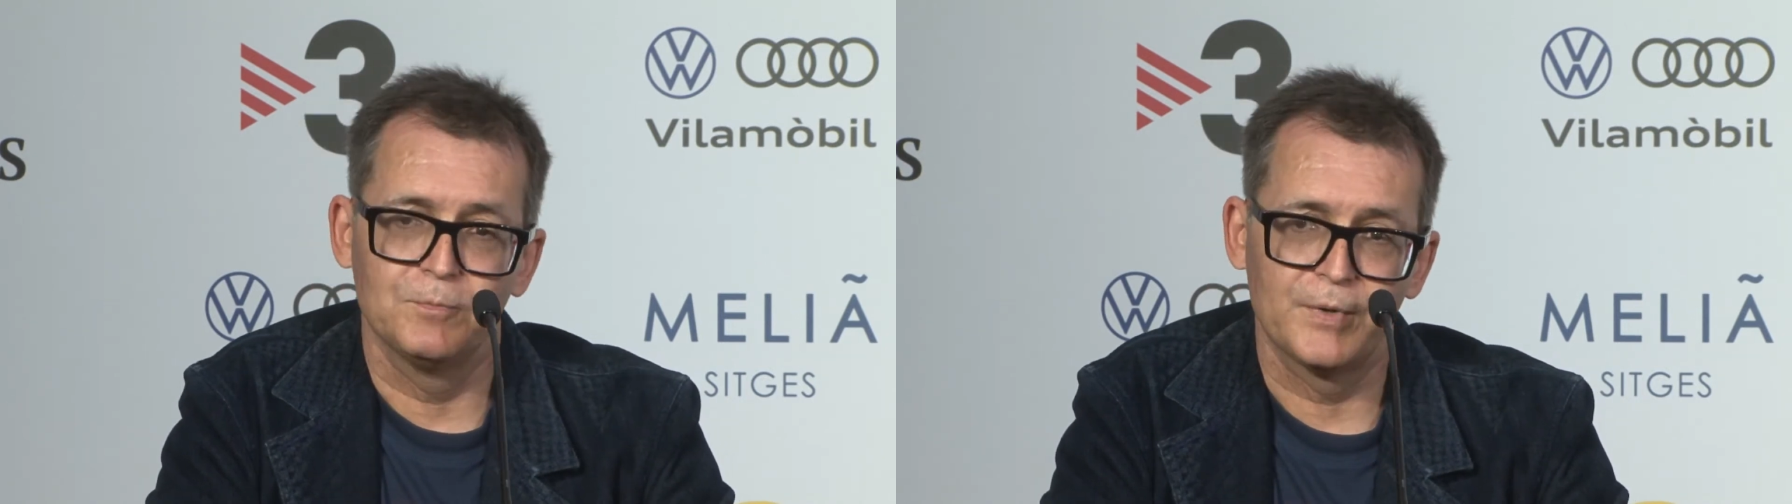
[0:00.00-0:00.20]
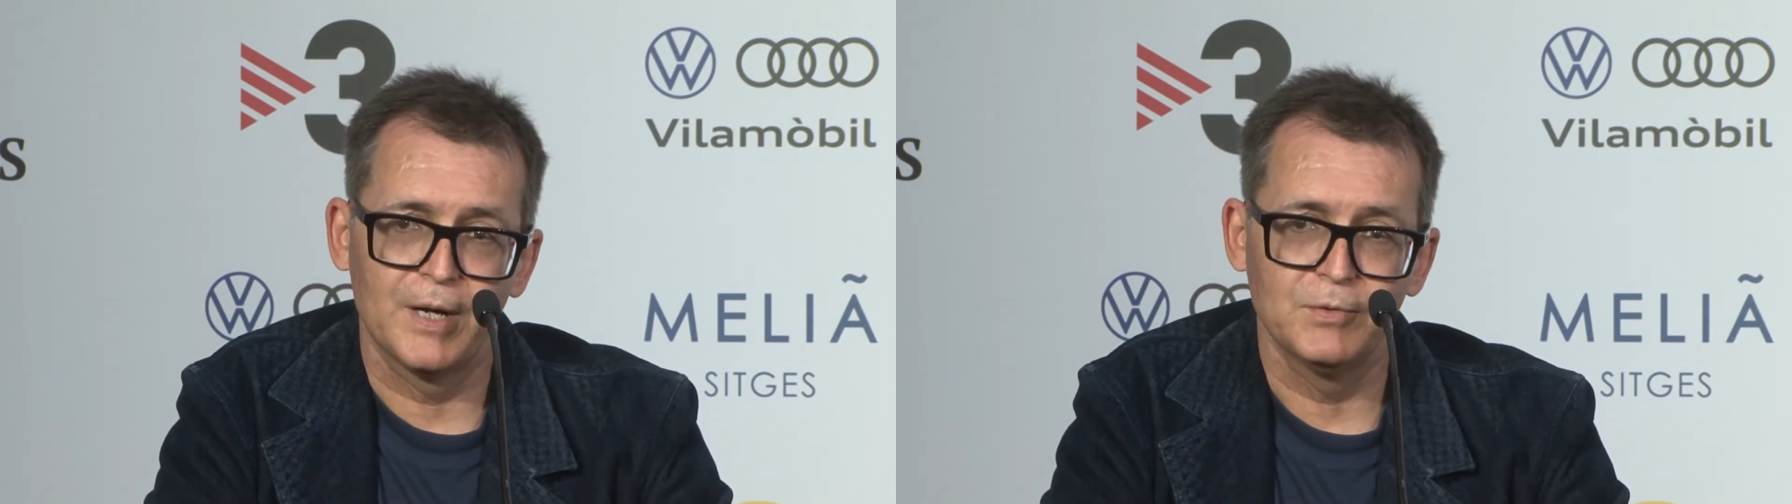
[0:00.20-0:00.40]

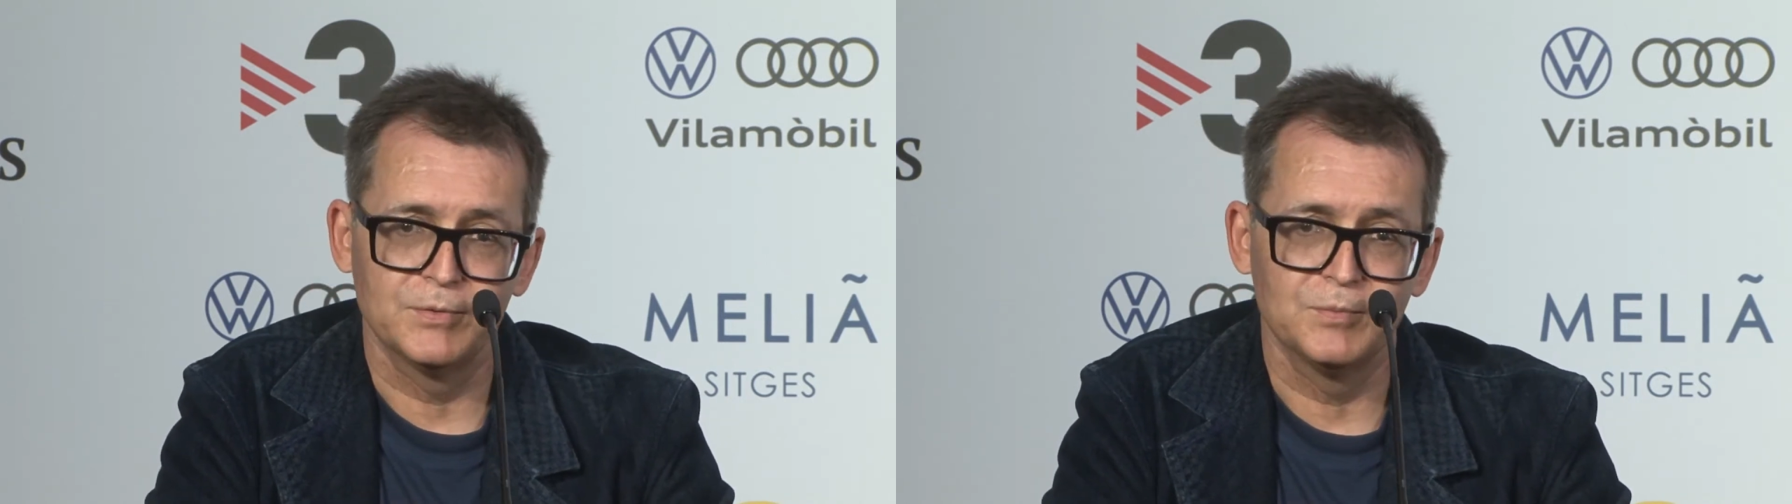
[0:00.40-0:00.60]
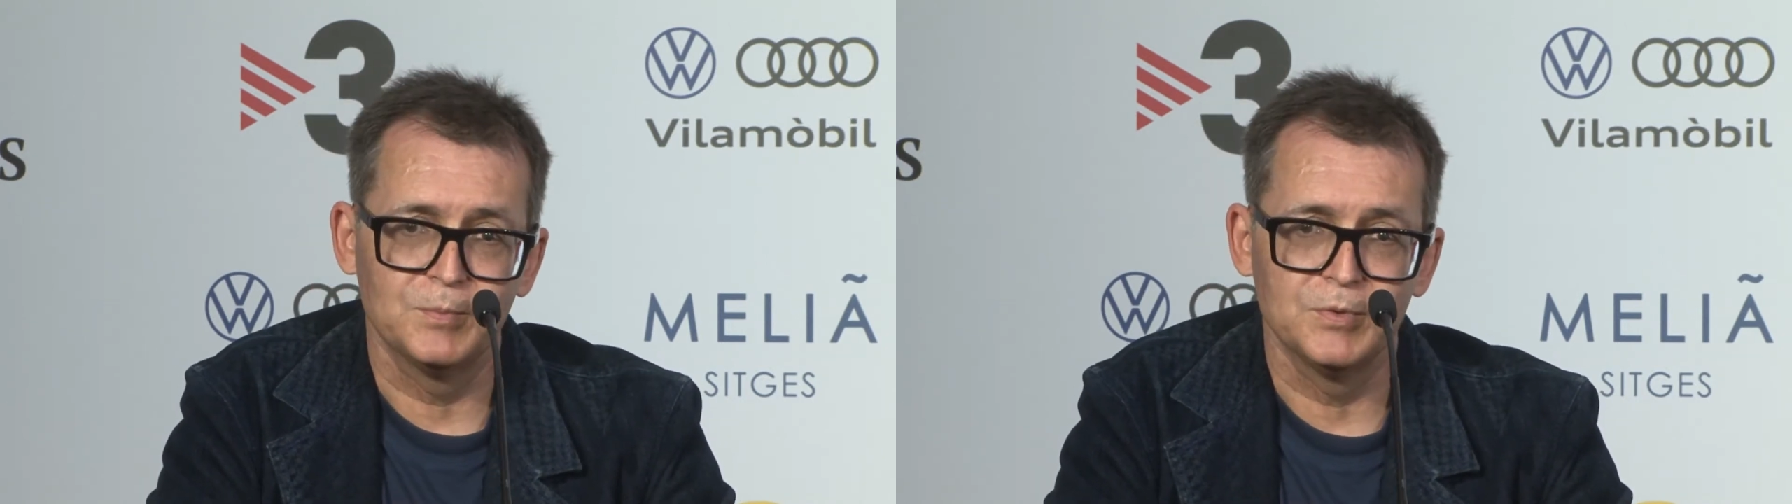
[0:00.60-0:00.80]
proud
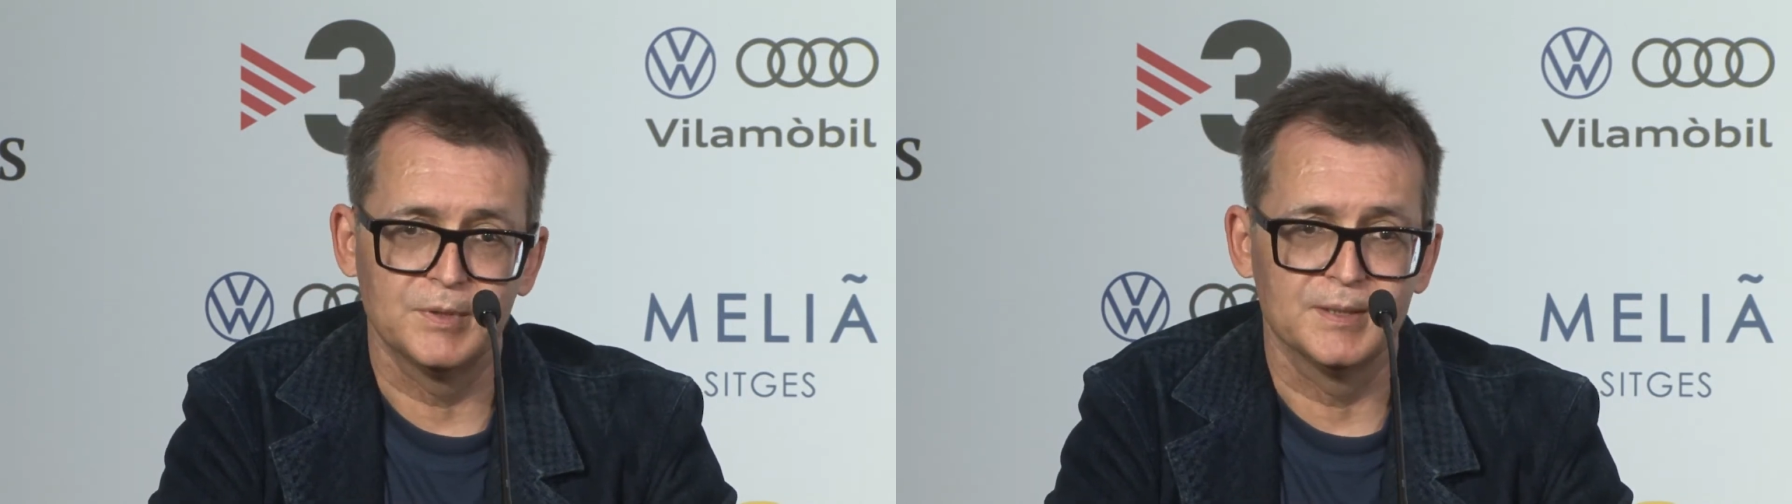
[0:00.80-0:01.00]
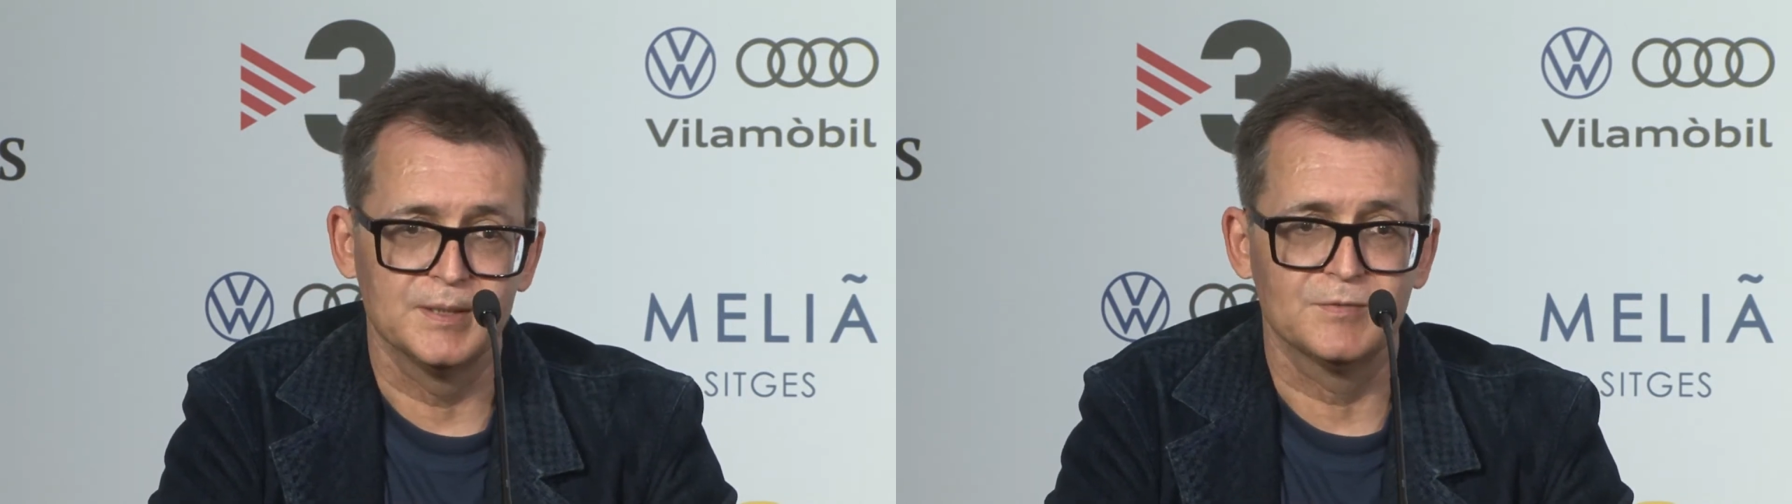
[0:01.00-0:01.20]
to put
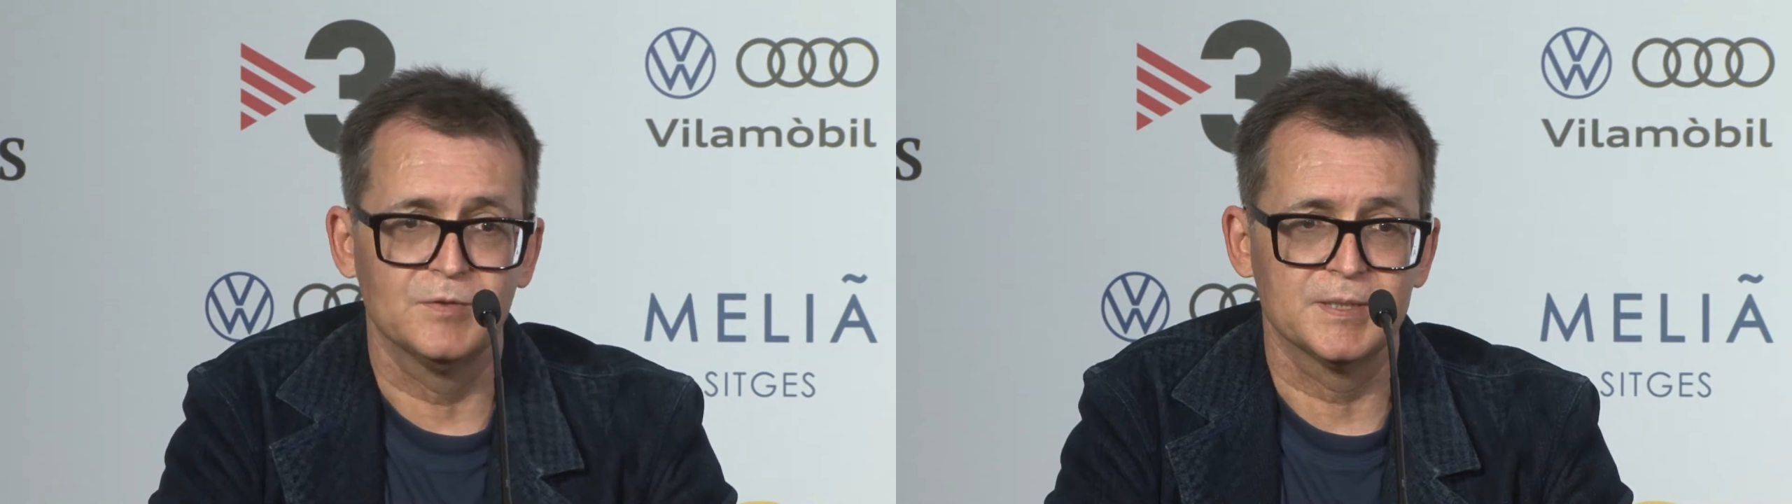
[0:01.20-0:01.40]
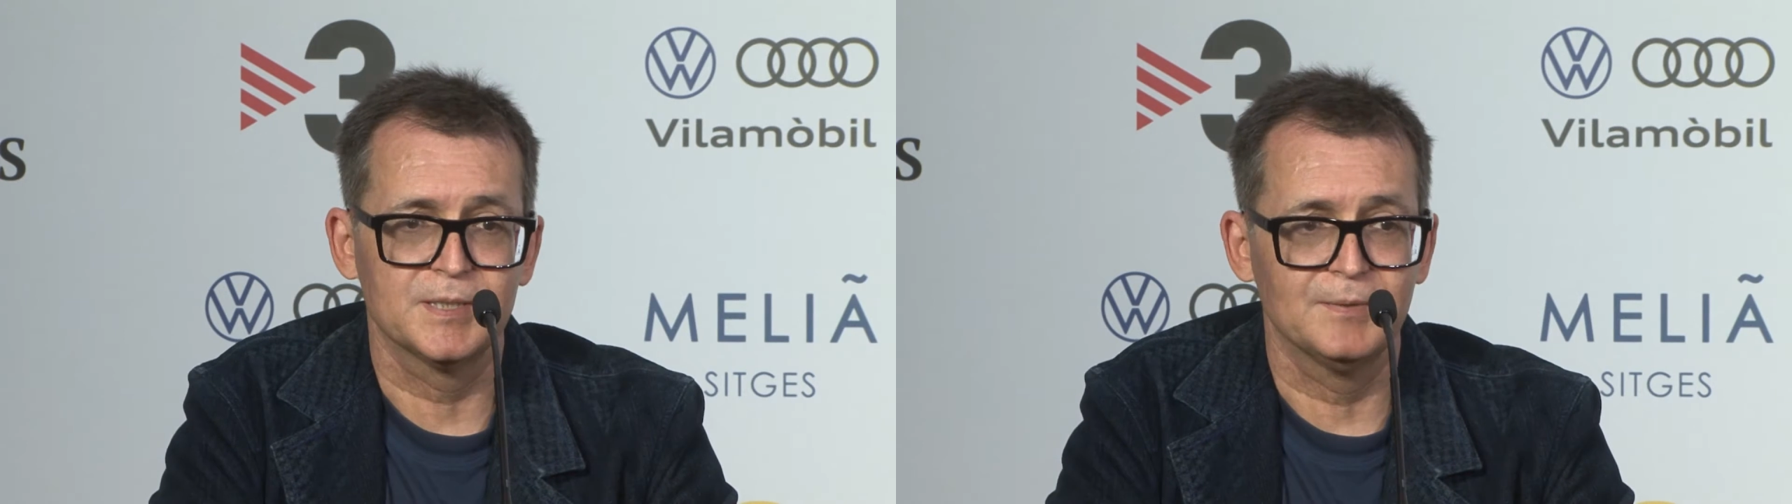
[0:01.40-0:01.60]
in this
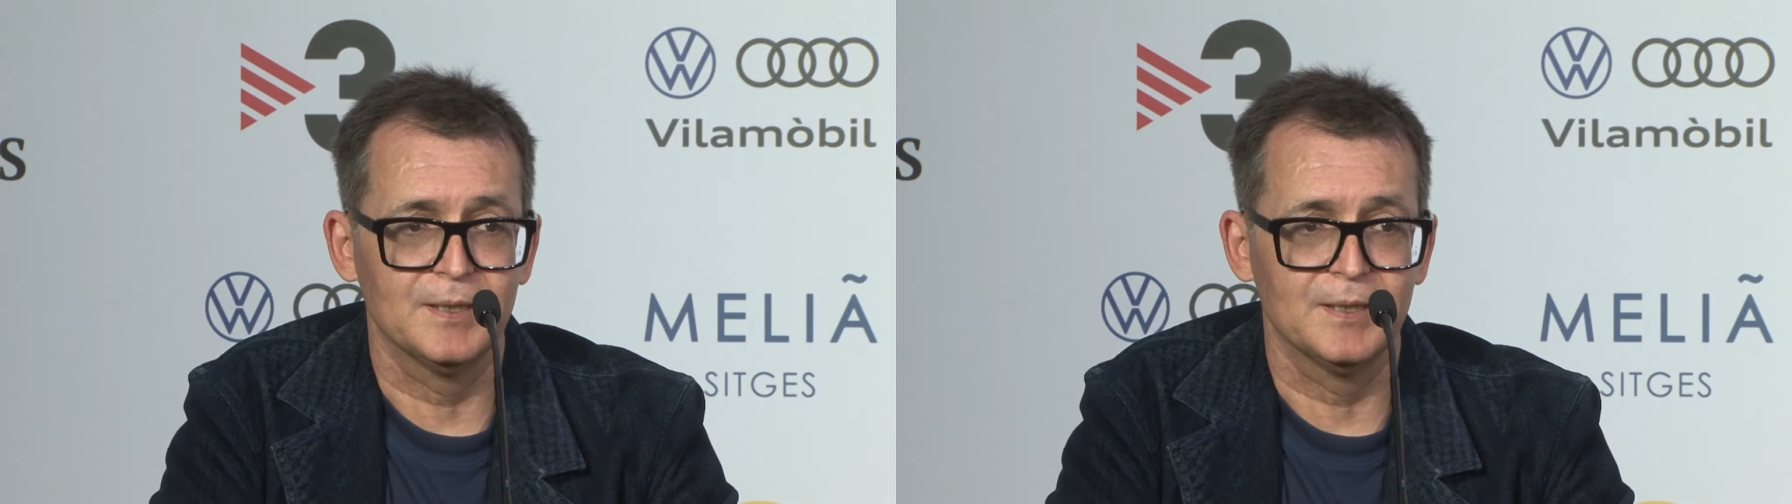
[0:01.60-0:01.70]
festival,